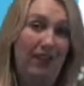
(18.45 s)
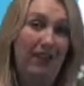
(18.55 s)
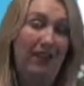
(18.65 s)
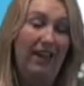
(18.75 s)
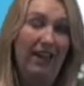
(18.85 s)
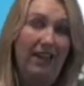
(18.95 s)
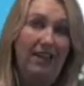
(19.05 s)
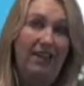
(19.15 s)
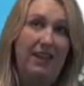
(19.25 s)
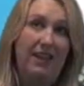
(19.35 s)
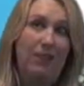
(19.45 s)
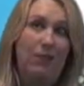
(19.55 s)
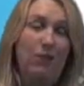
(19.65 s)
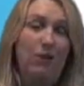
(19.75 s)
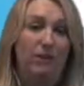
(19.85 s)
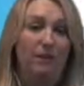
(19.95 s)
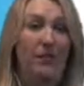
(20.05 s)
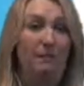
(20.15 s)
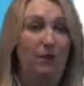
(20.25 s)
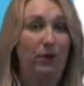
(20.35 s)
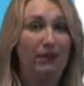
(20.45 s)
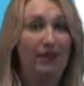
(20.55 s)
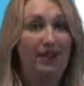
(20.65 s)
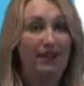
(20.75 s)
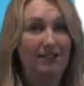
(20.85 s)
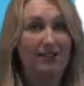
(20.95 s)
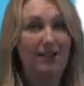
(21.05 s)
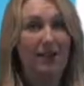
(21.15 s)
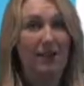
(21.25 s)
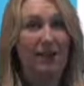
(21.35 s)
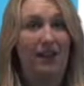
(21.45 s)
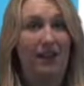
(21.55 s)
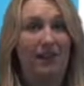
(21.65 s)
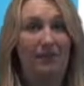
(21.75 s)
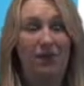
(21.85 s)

I think the, the work that employers like us are doing um,